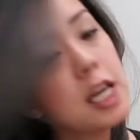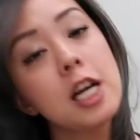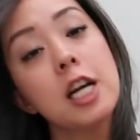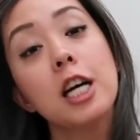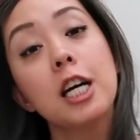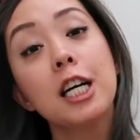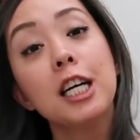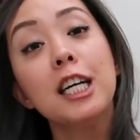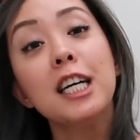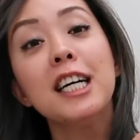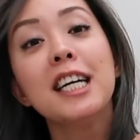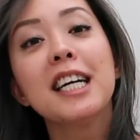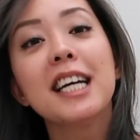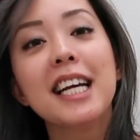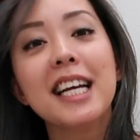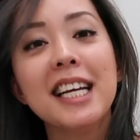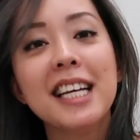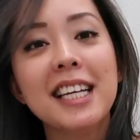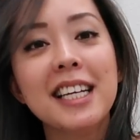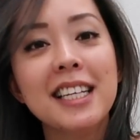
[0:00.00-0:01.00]
Here
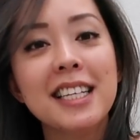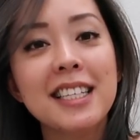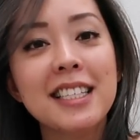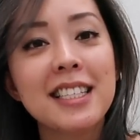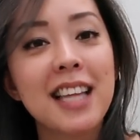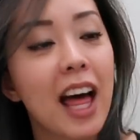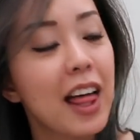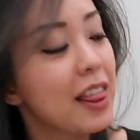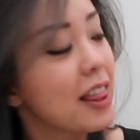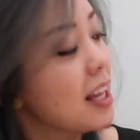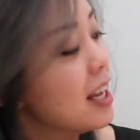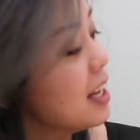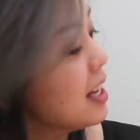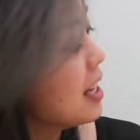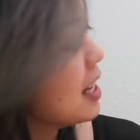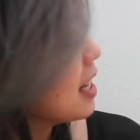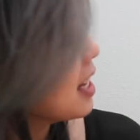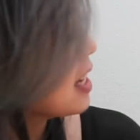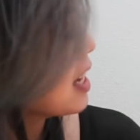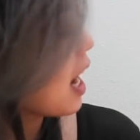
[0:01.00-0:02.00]
is
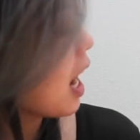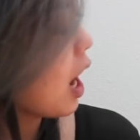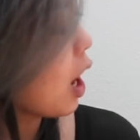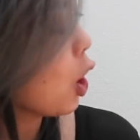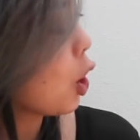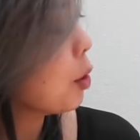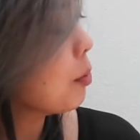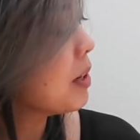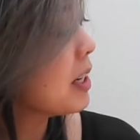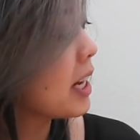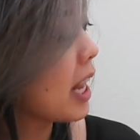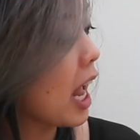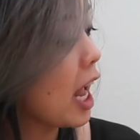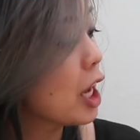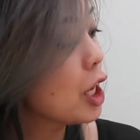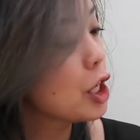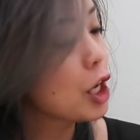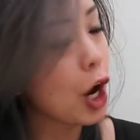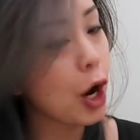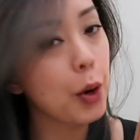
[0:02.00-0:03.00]
the Urban
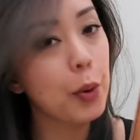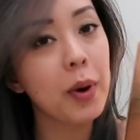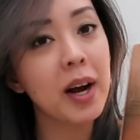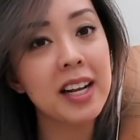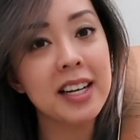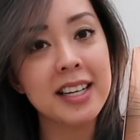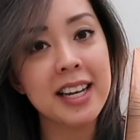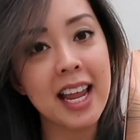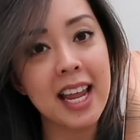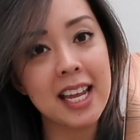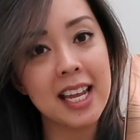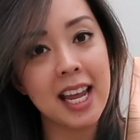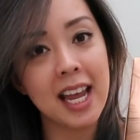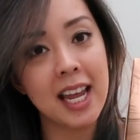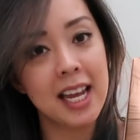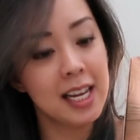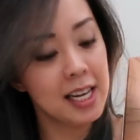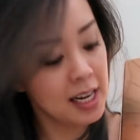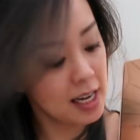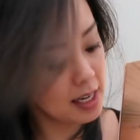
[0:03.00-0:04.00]
Decay Go
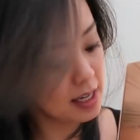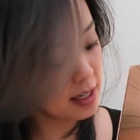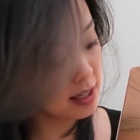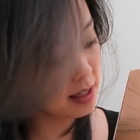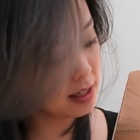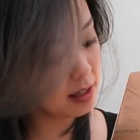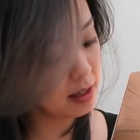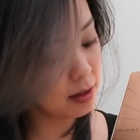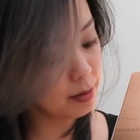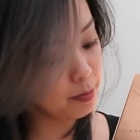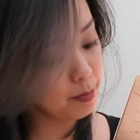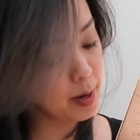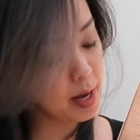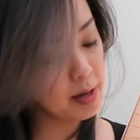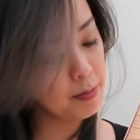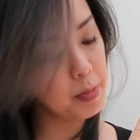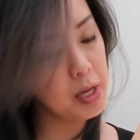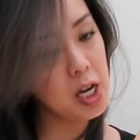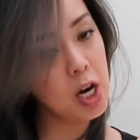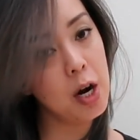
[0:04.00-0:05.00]
Naked
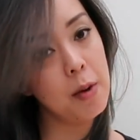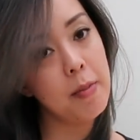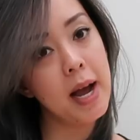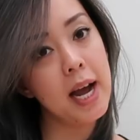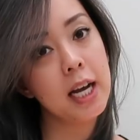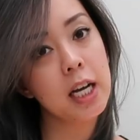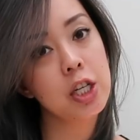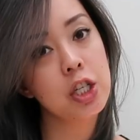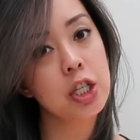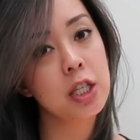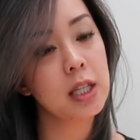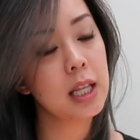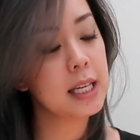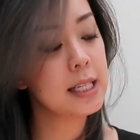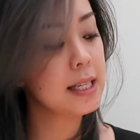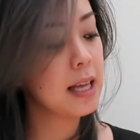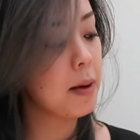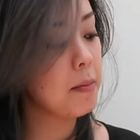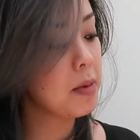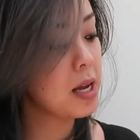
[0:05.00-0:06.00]
P R package that they
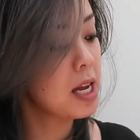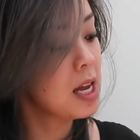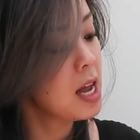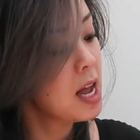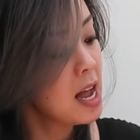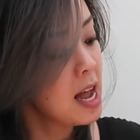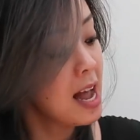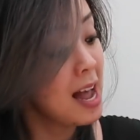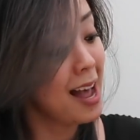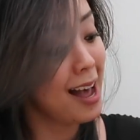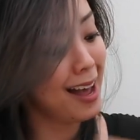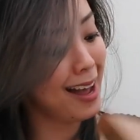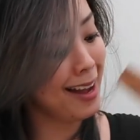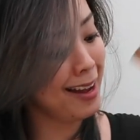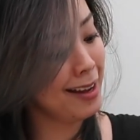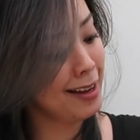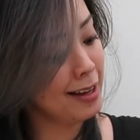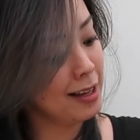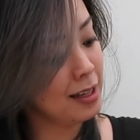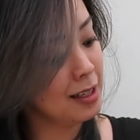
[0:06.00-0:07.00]
sent me.
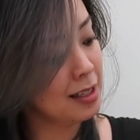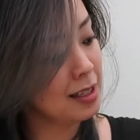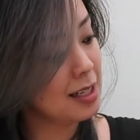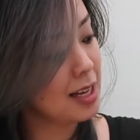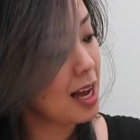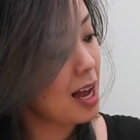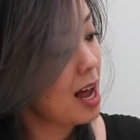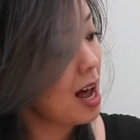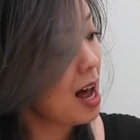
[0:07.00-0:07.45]
And